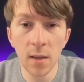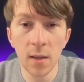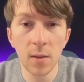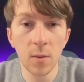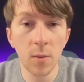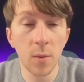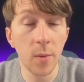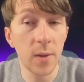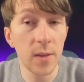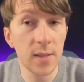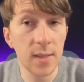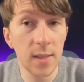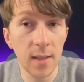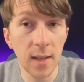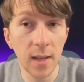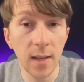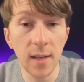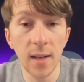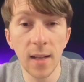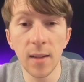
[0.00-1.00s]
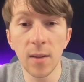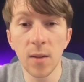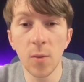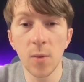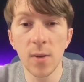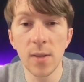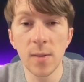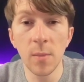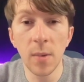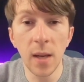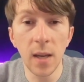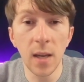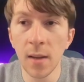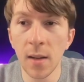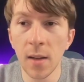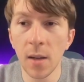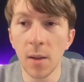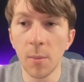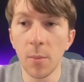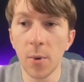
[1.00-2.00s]
We will see that later with make,
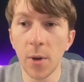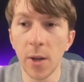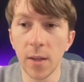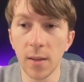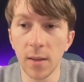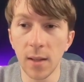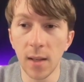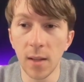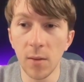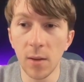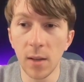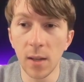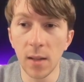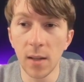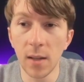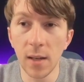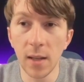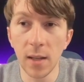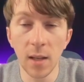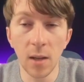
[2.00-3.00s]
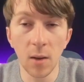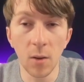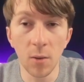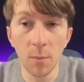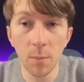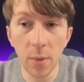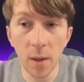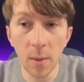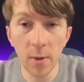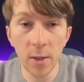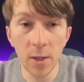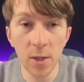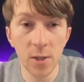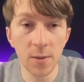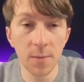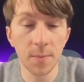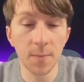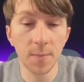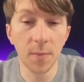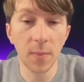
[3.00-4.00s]
but then you can click here on
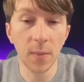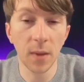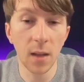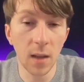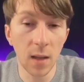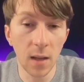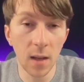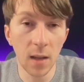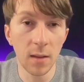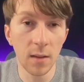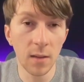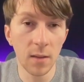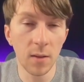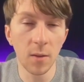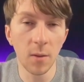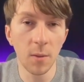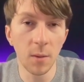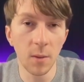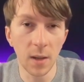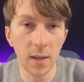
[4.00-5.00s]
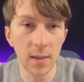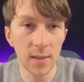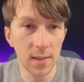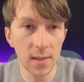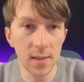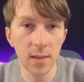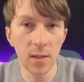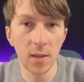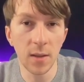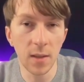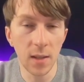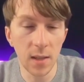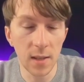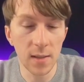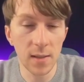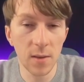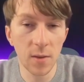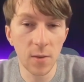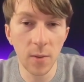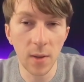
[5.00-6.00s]
publish and the assistant
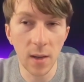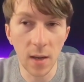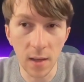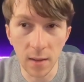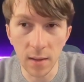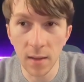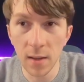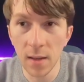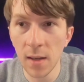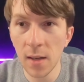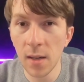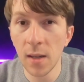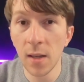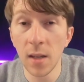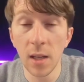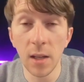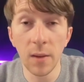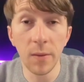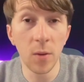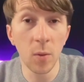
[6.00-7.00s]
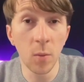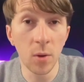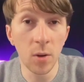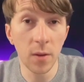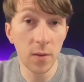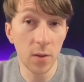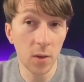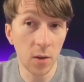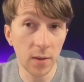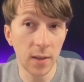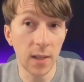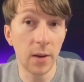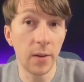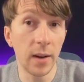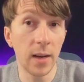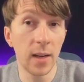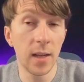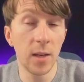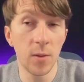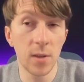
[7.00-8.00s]
is created. If you want to talk
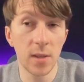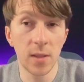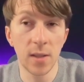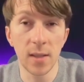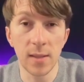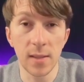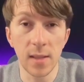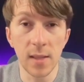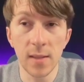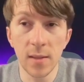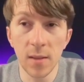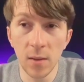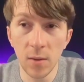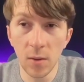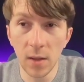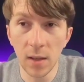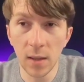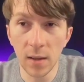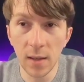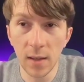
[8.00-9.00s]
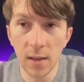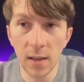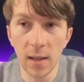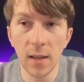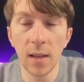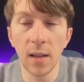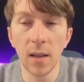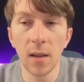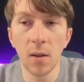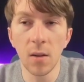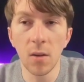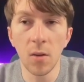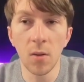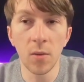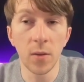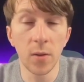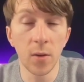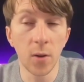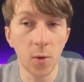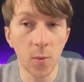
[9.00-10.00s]
directly with the assistant, you can click here
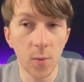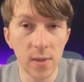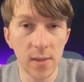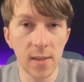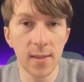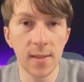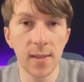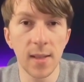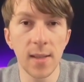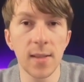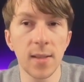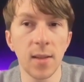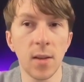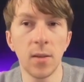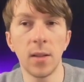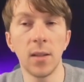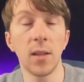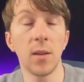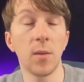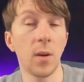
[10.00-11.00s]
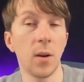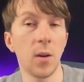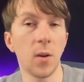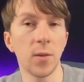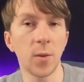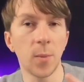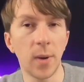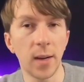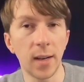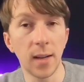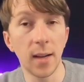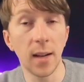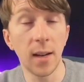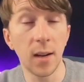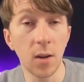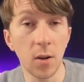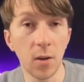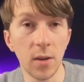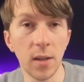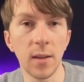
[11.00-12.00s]
on talk with assistant and it will automatically
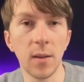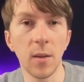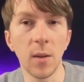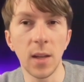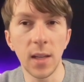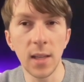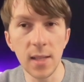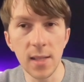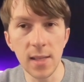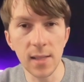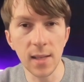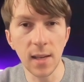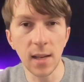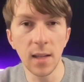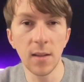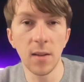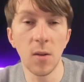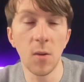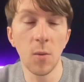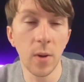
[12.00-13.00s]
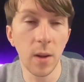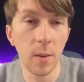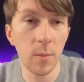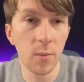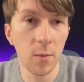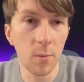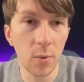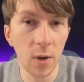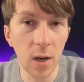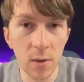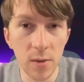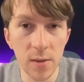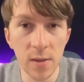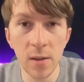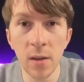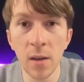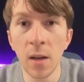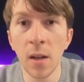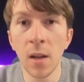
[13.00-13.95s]
call it inside the web browser.